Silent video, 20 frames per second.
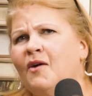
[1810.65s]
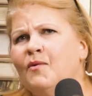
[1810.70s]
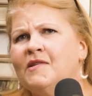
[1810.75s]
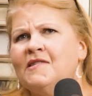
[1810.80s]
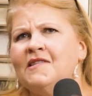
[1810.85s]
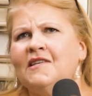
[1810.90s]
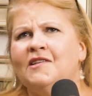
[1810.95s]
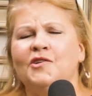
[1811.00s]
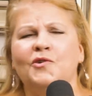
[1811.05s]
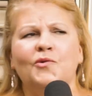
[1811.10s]
I
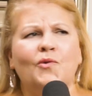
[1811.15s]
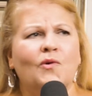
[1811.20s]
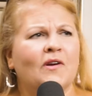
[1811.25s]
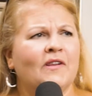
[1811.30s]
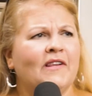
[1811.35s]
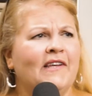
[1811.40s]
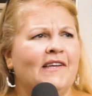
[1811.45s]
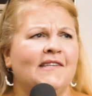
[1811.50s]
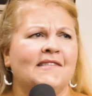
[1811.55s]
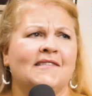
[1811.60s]
was in New
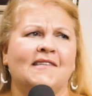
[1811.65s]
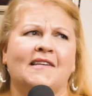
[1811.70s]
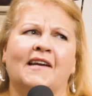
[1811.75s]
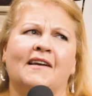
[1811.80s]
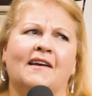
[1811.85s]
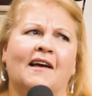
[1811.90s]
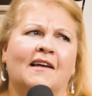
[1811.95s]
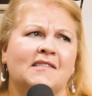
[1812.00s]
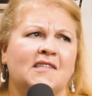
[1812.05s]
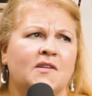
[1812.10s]
Orleans
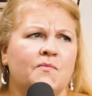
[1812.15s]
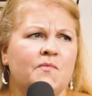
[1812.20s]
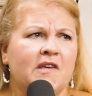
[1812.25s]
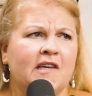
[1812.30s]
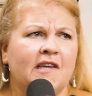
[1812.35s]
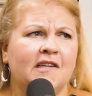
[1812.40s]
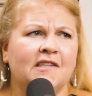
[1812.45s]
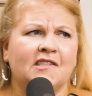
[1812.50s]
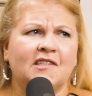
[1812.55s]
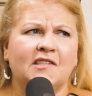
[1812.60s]
and I got to
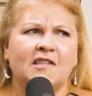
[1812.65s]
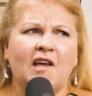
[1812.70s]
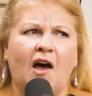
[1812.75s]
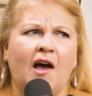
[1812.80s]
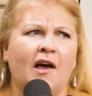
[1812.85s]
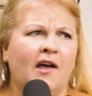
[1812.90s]
meet